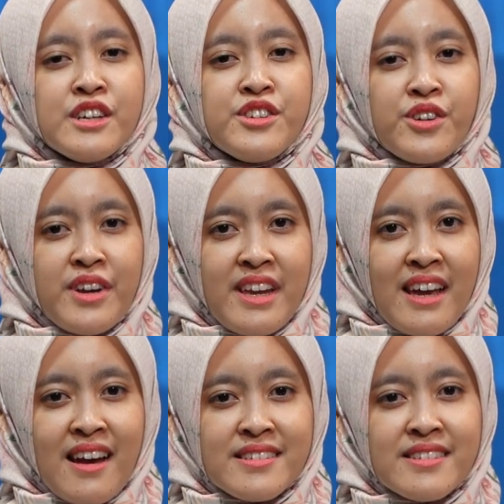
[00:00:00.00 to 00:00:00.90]
joining
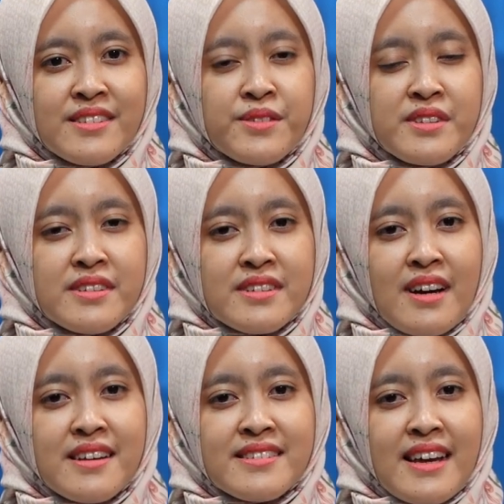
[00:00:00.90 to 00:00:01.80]
us to
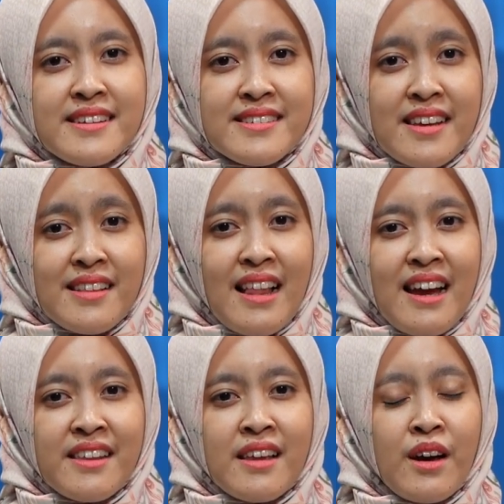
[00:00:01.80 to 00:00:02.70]
discuss and shed
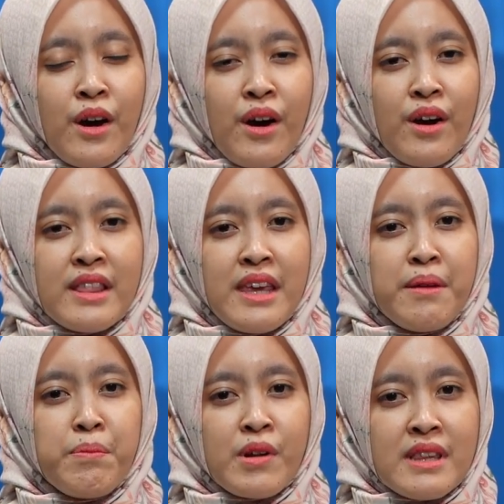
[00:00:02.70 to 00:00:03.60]
light on the
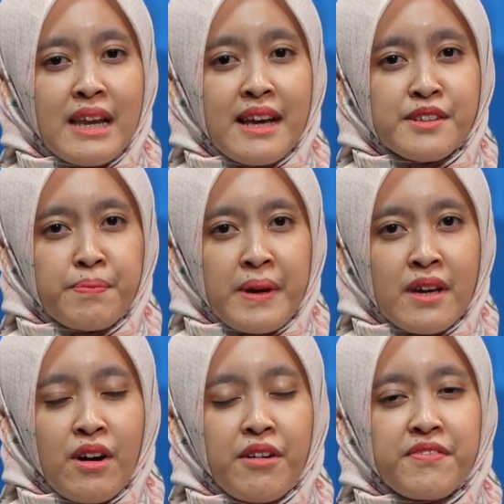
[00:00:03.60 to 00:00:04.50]
important
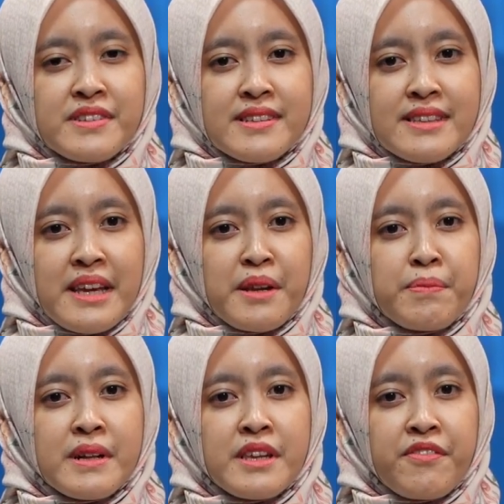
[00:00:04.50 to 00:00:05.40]
aspect of
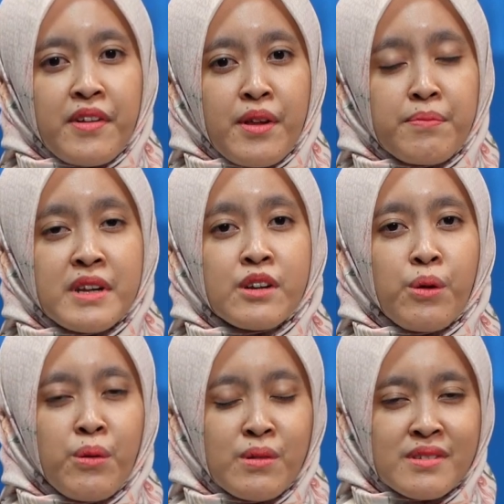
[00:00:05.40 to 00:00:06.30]
Sustainable Development
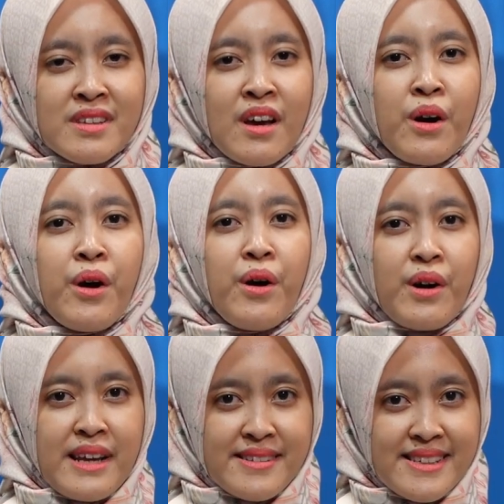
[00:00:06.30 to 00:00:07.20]
Goals or
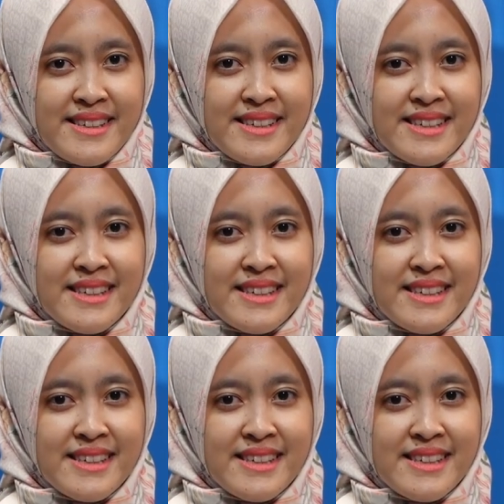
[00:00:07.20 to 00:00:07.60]
SDG.